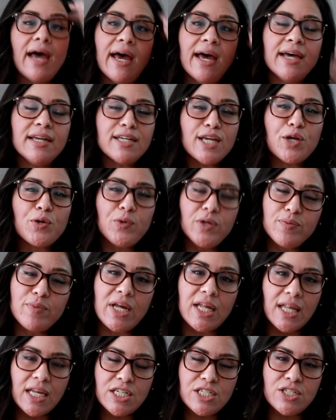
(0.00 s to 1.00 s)
and I quit
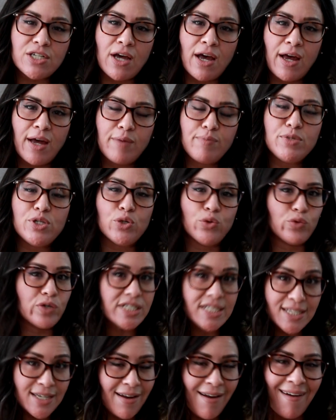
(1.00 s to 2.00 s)
my last job to
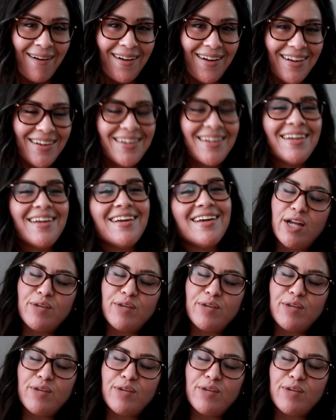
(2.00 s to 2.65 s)
risk it all